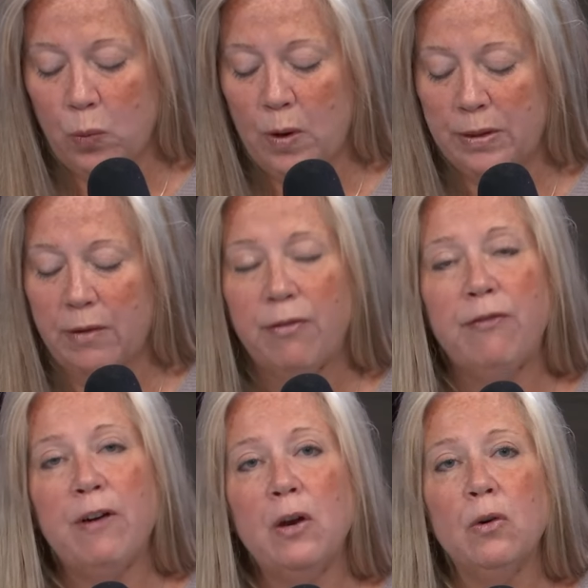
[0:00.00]
what the
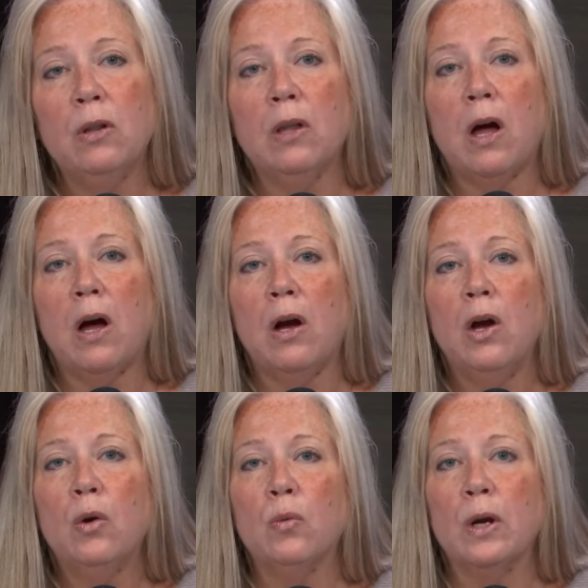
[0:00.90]
federal law
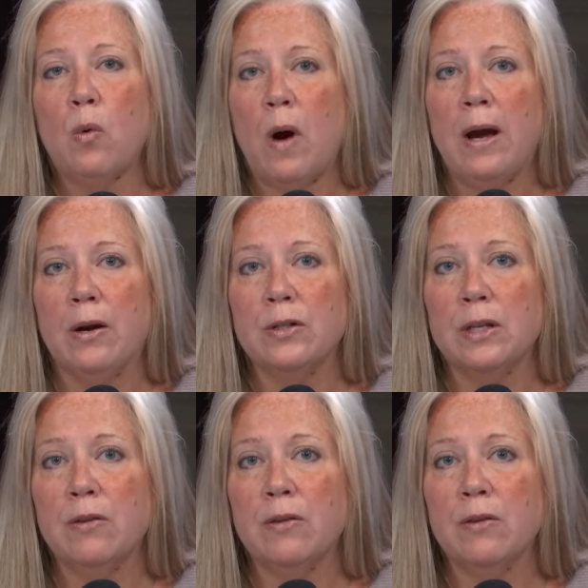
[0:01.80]
requires.